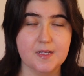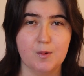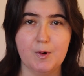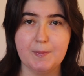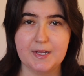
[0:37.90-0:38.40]

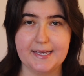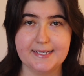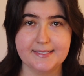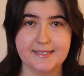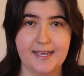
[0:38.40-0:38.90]

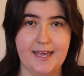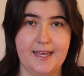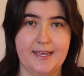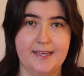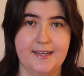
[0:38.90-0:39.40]
replace
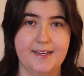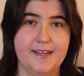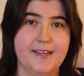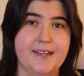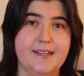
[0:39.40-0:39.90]
a
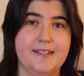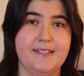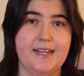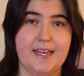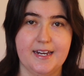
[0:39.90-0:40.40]

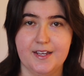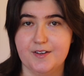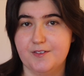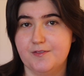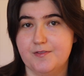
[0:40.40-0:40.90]

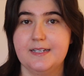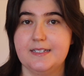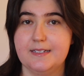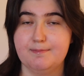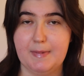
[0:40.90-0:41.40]
negative
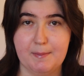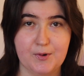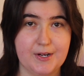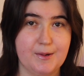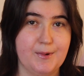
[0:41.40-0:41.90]

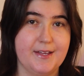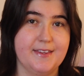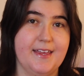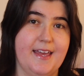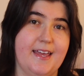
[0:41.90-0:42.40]
memory with
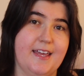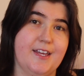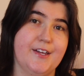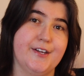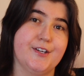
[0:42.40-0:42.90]

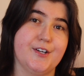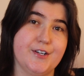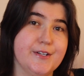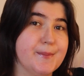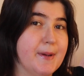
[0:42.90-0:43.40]
a
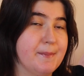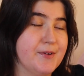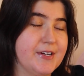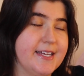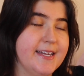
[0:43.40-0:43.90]
good
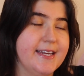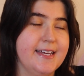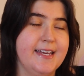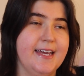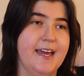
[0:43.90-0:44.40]
memory,
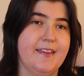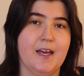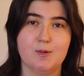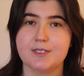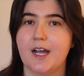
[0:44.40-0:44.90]
and
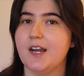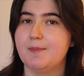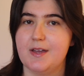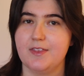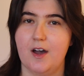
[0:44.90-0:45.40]
that was kind
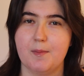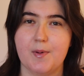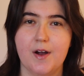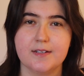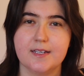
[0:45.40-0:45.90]
of my thought
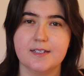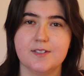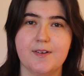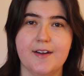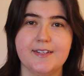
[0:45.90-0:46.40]

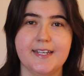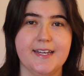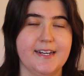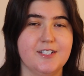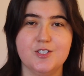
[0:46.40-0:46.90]
process around
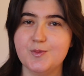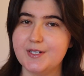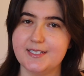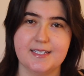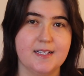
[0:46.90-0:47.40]
it. And I just
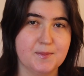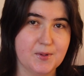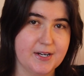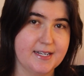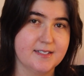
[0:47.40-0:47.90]
want to
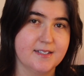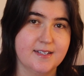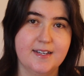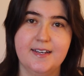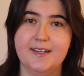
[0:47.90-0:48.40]
celebrate
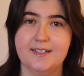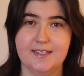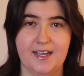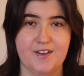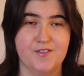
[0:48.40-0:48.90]

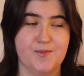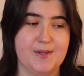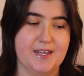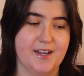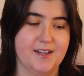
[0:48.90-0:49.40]
life
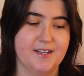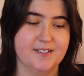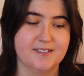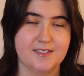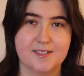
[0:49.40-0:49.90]

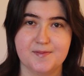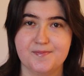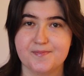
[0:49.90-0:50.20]
because